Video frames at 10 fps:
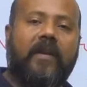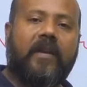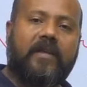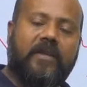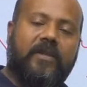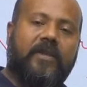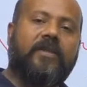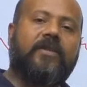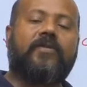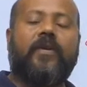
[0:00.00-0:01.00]
when
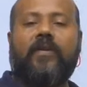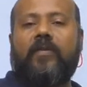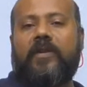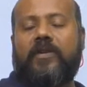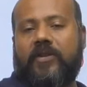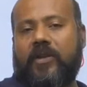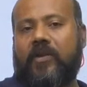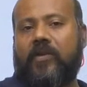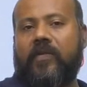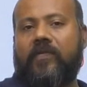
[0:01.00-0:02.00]
resistance is going to be
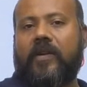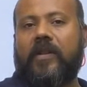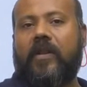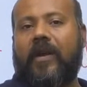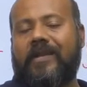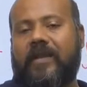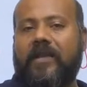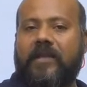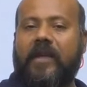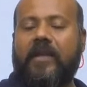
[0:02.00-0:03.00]
zero for the
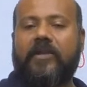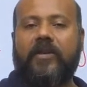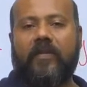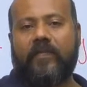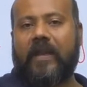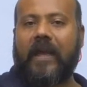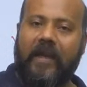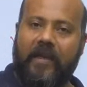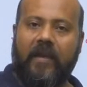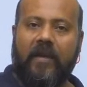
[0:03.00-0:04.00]
lossless condition of the
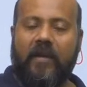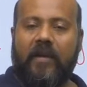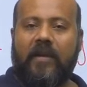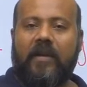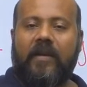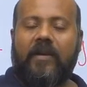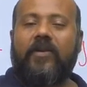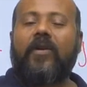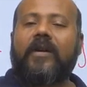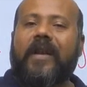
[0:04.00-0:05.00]
line.
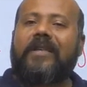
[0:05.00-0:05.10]
Your